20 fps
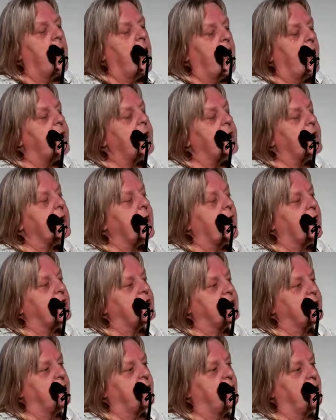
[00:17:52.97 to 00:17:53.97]
And
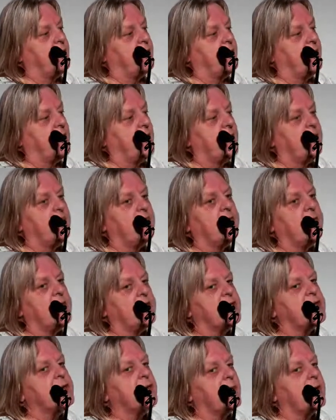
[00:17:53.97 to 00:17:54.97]
engagement with the
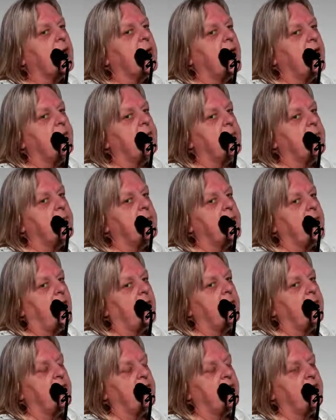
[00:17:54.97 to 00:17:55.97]
individual, let them
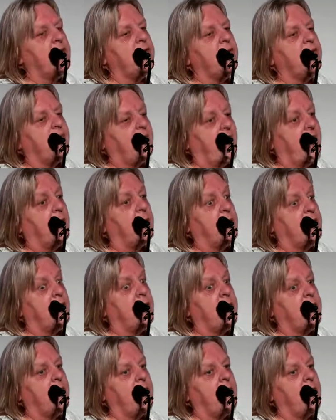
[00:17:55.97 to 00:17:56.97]
know that you
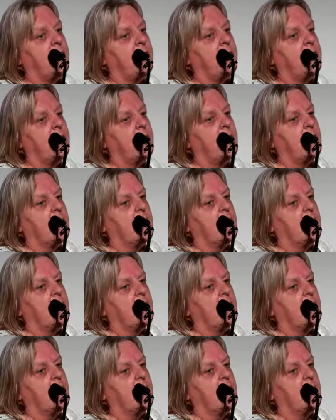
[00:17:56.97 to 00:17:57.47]
value them,